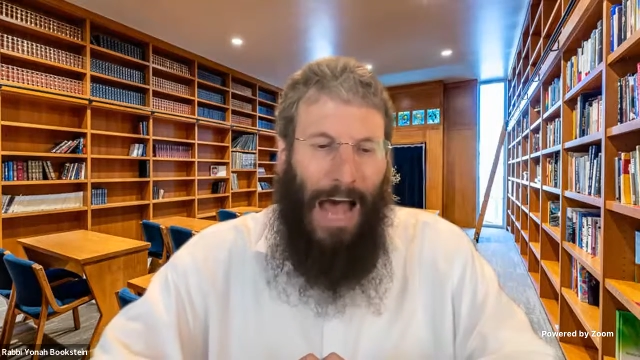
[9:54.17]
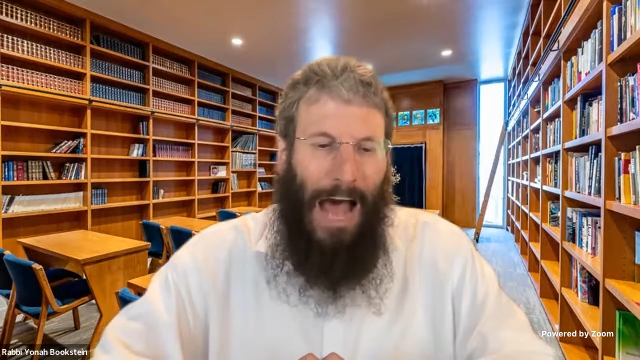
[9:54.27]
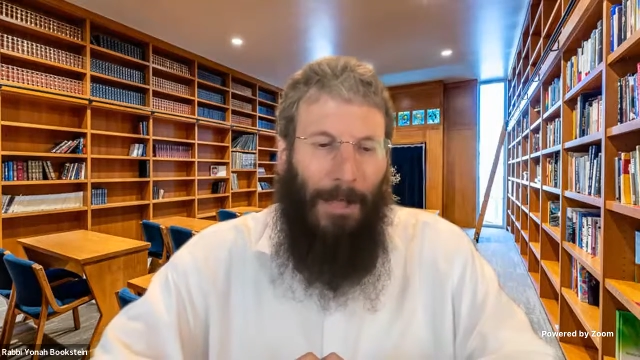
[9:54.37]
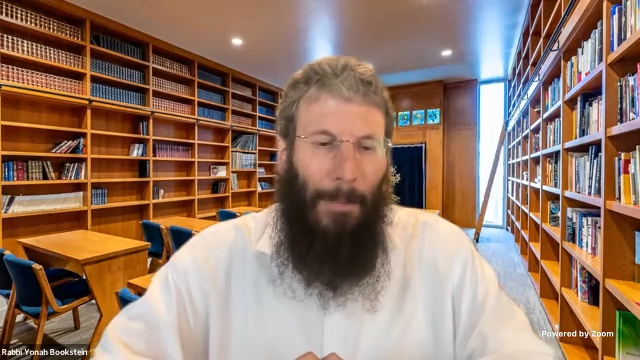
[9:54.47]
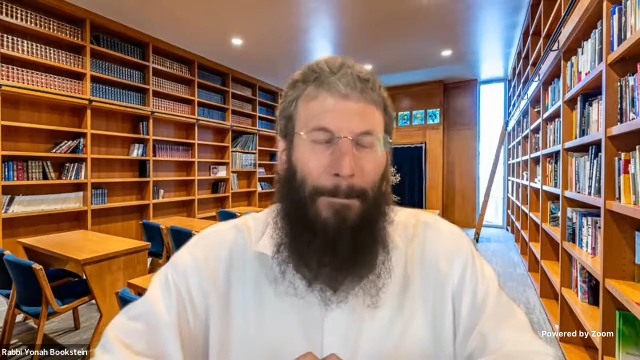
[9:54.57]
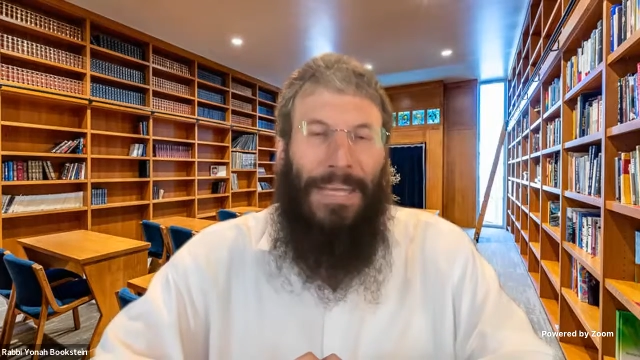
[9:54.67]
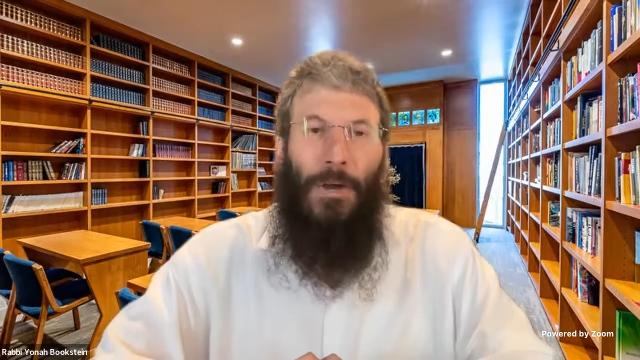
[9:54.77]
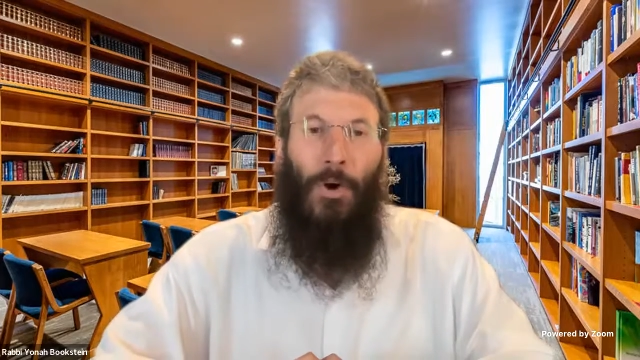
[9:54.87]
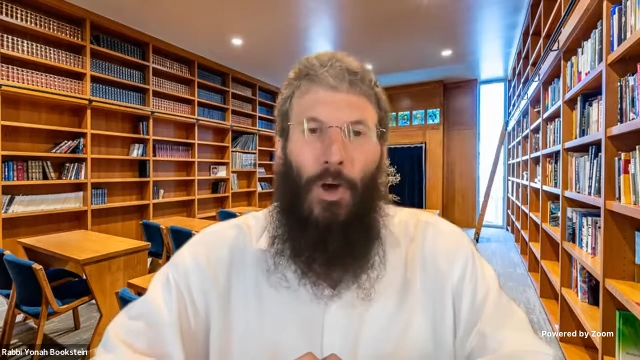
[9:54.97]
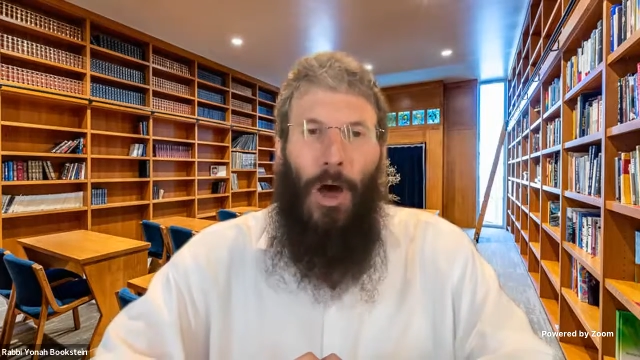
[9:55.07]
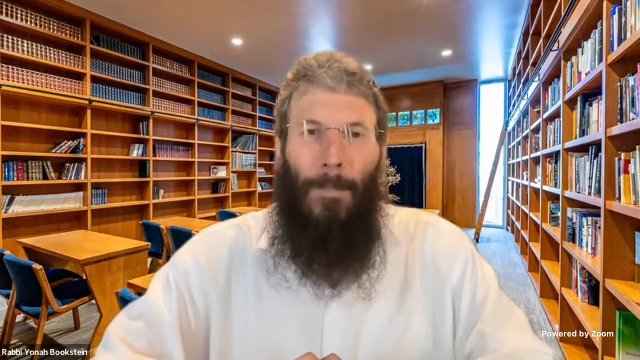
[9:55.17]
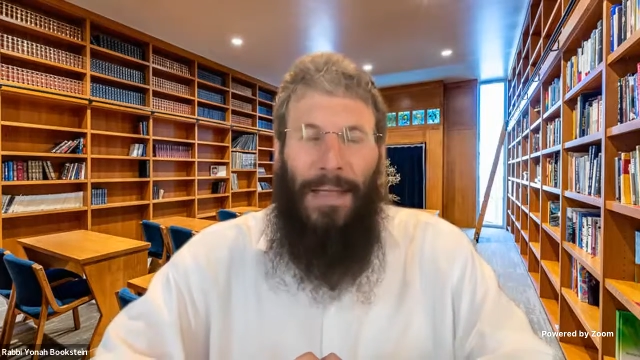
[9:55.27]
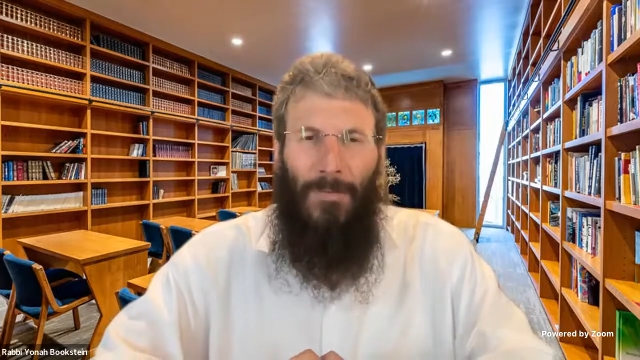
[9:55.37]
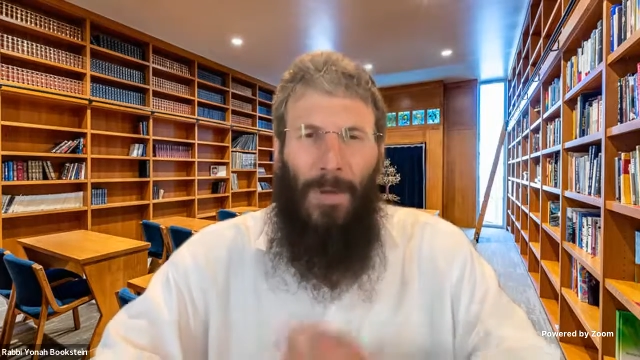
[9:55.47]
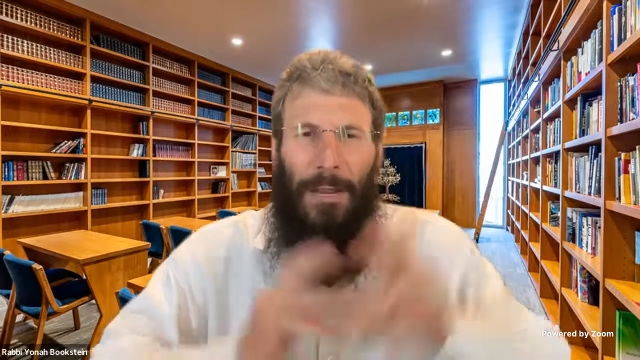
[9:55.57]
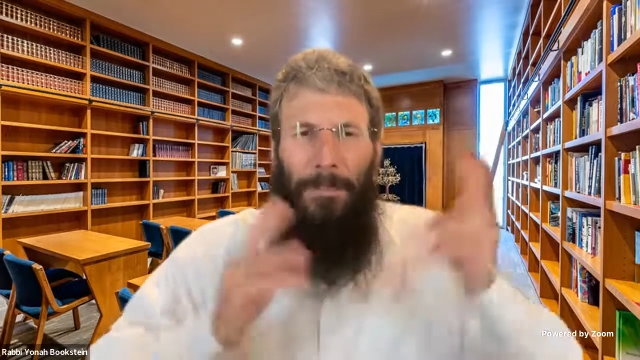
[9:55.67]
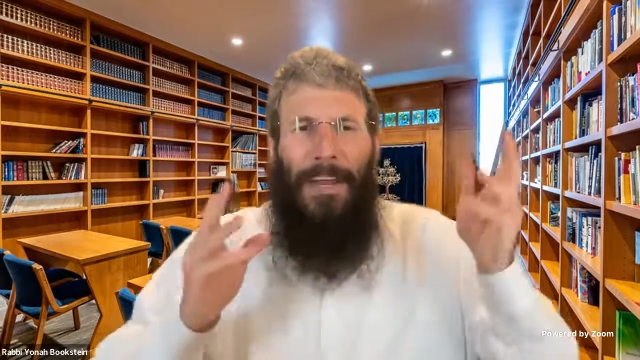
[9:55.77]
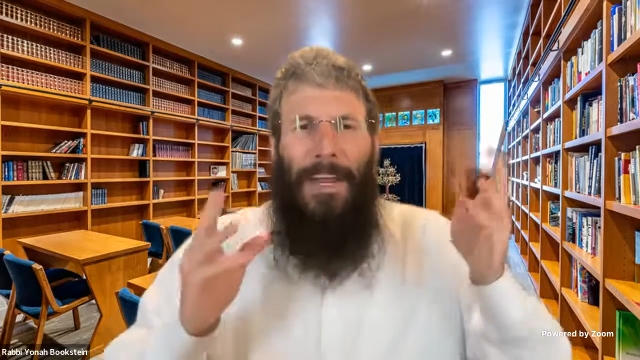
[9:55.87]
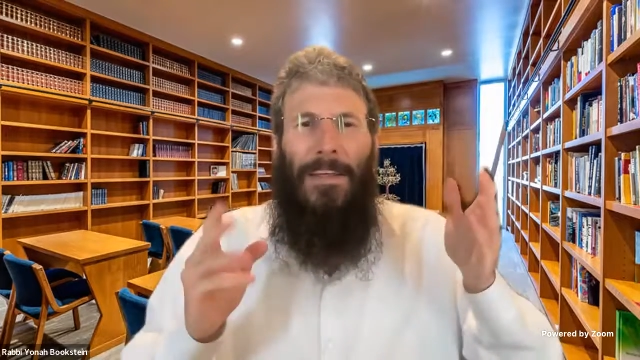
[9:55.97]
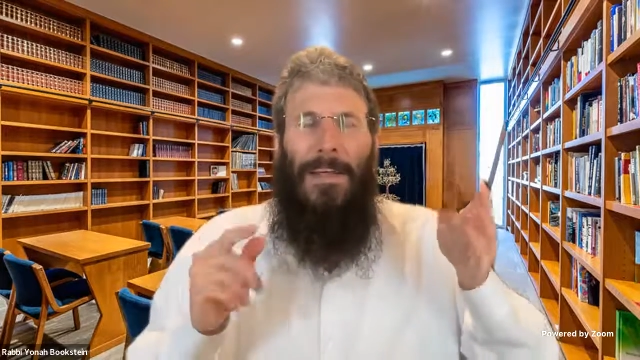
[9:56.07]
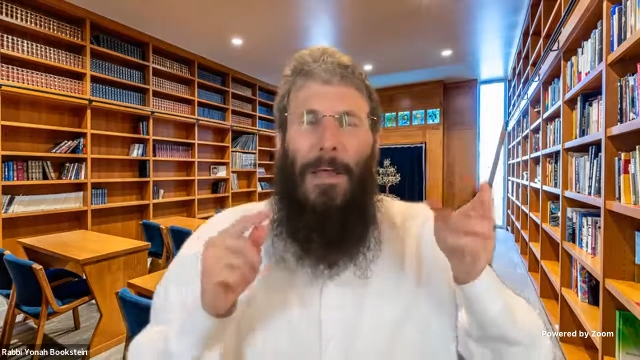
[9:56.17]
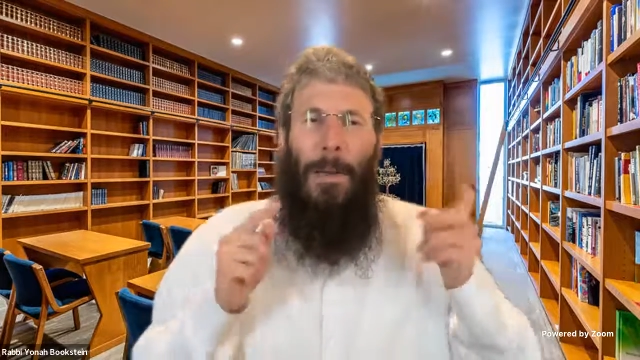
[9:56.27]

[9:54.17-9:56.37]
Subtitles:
al biur chametz. Wait a minute.